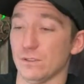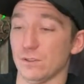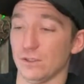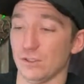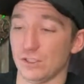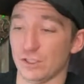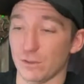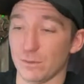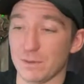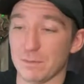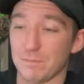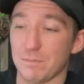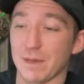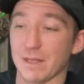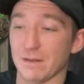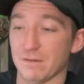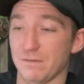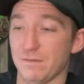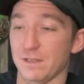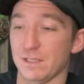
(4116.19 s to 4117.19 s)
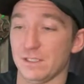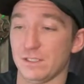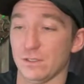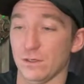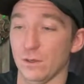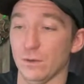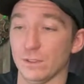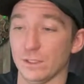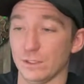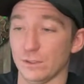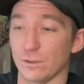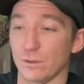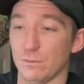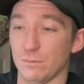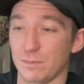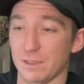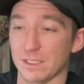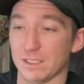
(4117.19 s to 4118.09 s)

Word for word: So there's so many benefits to owning your own